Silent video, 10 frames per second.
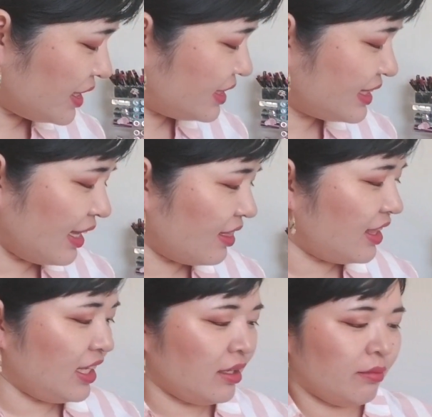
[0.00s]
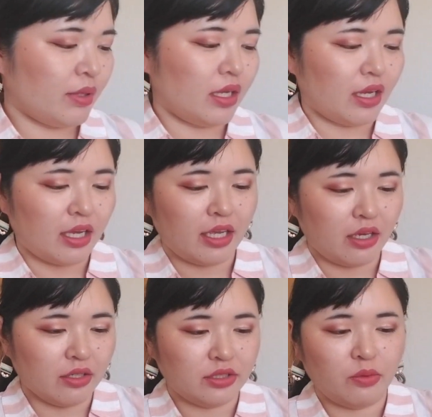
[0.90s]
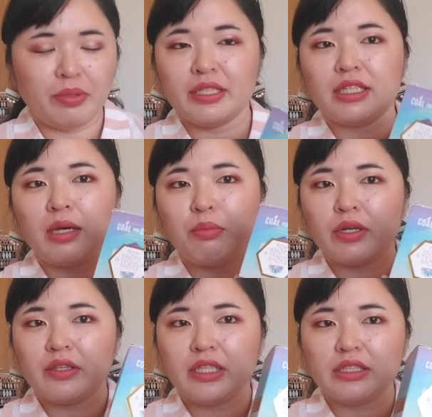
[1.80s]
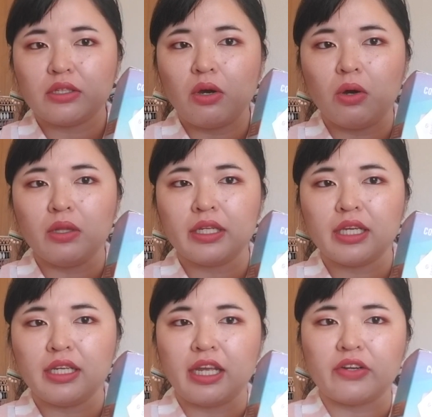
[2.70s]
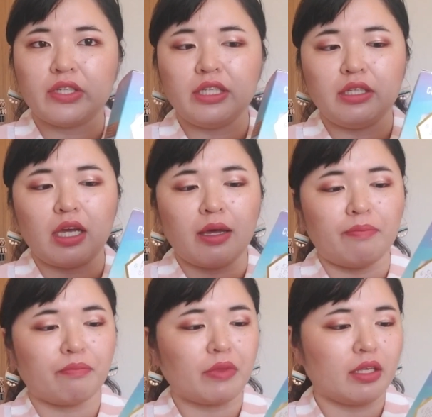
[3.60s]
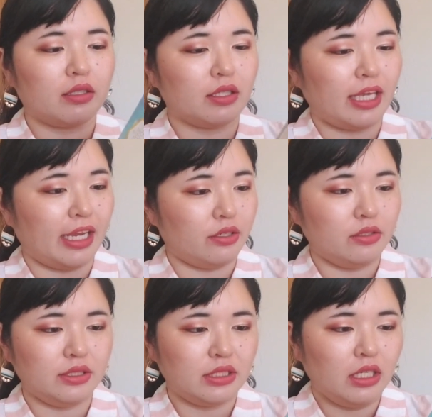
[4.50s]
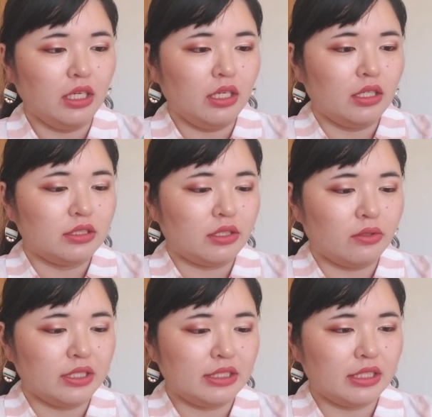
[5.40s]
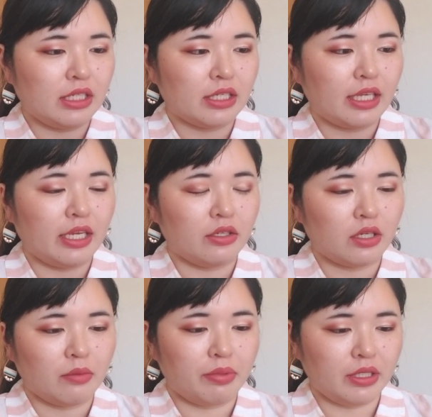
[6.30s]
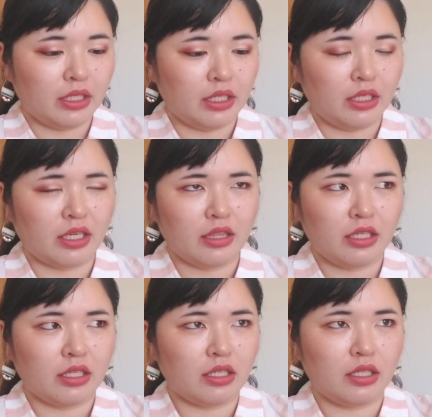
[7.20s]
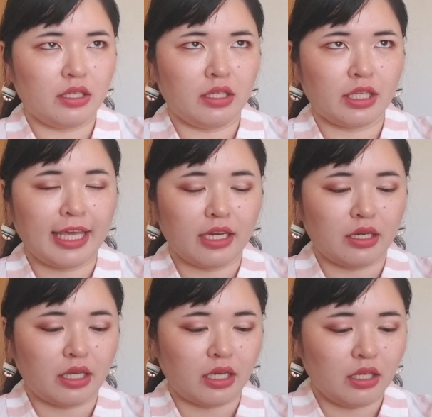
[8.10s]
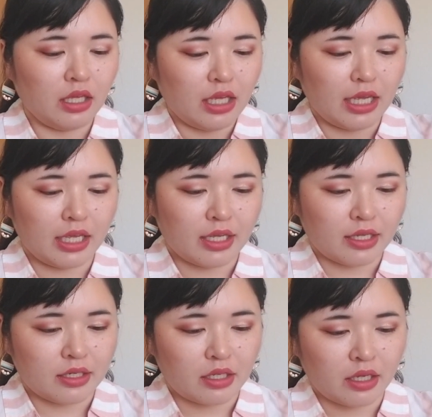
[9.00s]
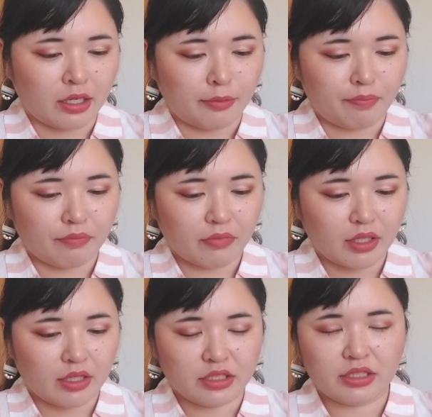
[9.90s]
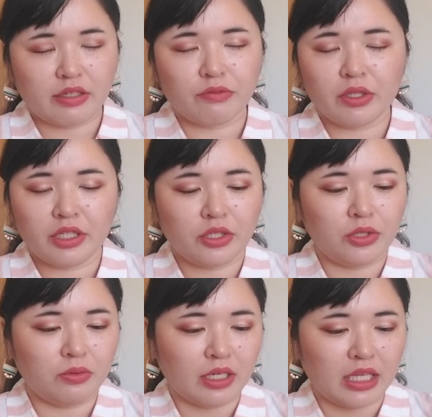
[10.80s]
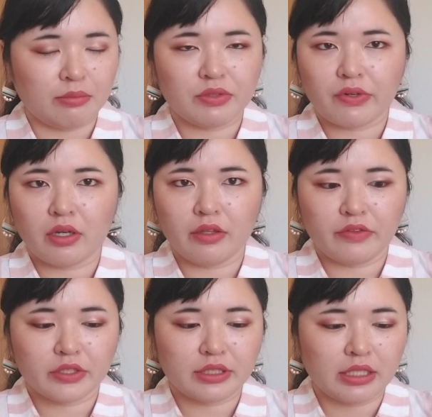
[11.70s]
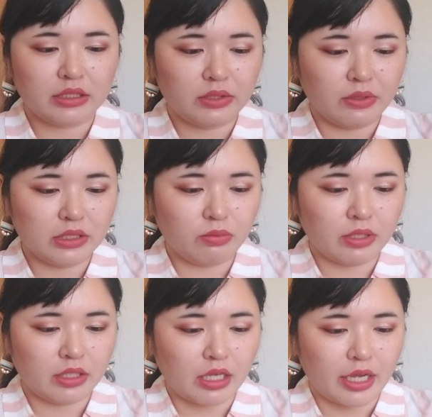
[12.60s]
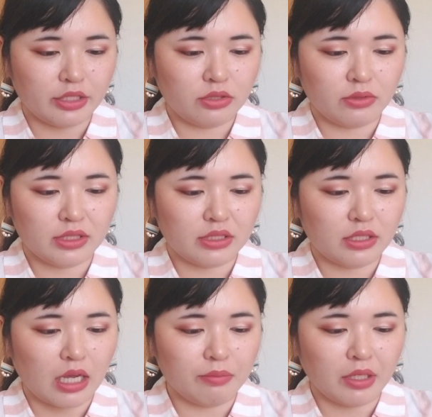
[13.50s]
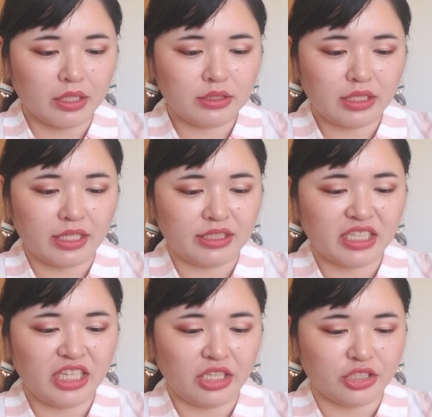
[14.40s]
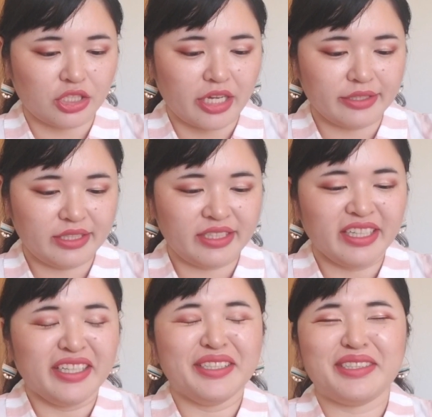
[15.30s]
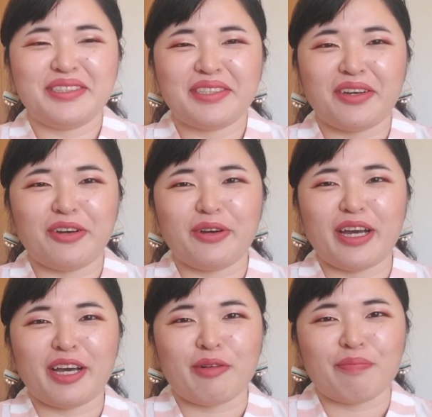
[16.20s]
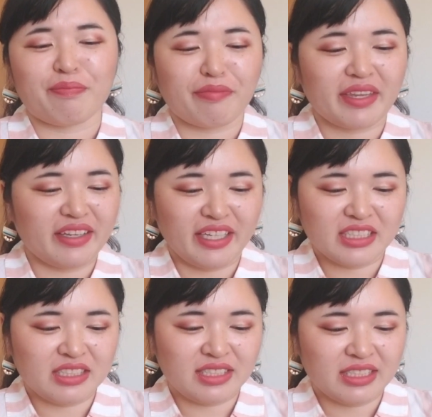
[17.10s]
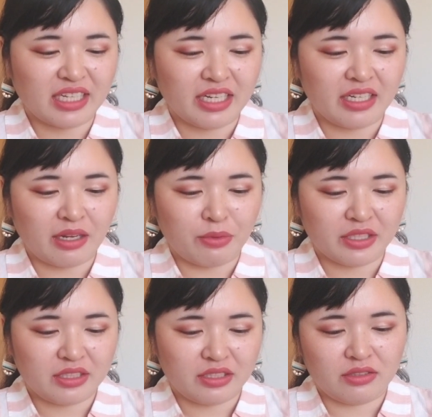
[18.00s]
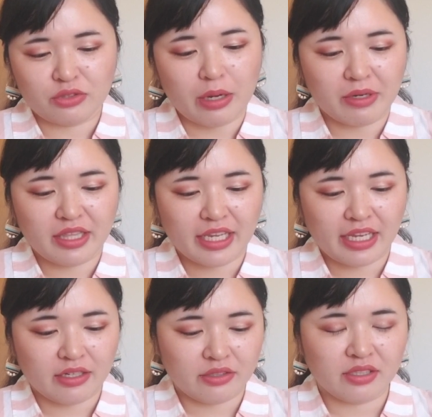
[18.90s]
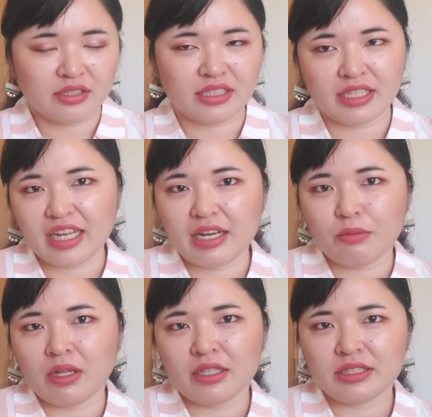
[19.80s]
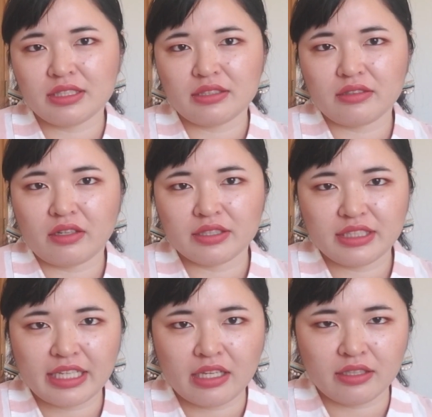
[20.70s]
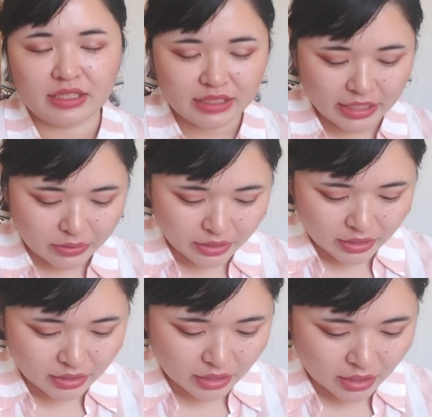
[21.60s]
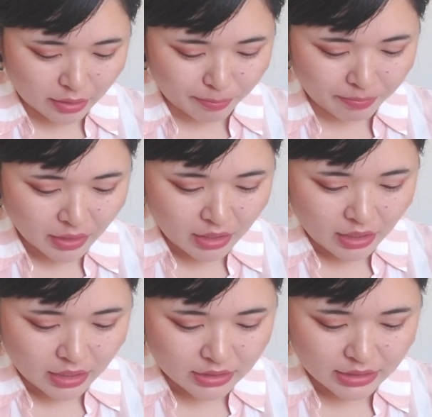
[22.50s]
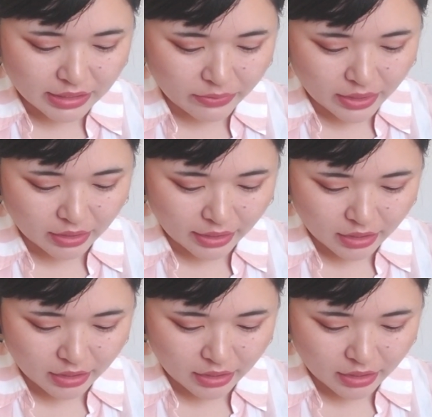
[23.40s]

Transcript: scent theme, I also picked up one of these Cole and Canary candles. So this is a candle company, I think in Canada, and they just have really cute names for all of their scents. So this one that I chose is Top Knots and Tequila Shots. So I just decided I wanted to try one of the candles and get it while it's on sale and discounted, and see how I like